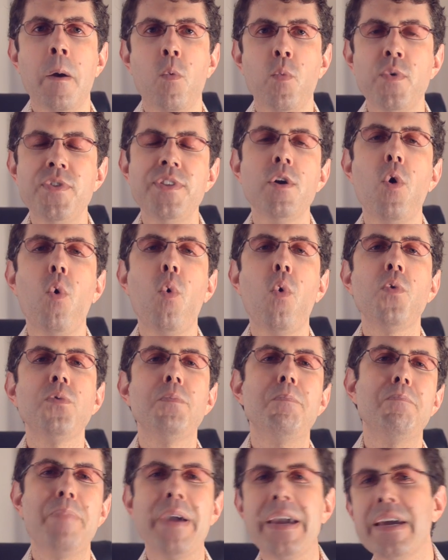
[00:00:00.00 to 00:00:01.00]
with the
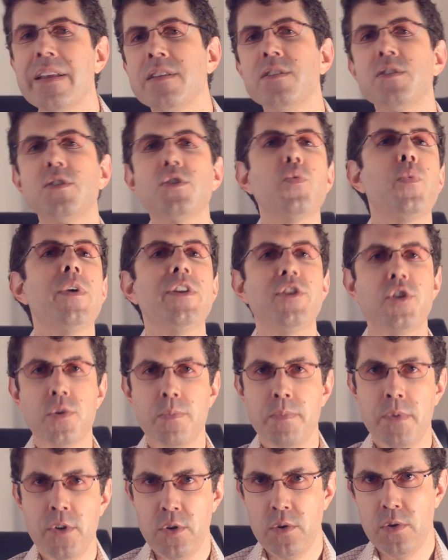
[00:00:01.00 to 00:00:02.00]
old
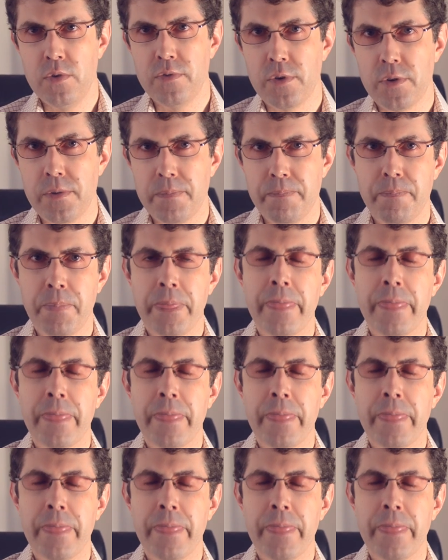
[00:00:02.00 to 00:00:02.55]
bait-and-switch maneuver.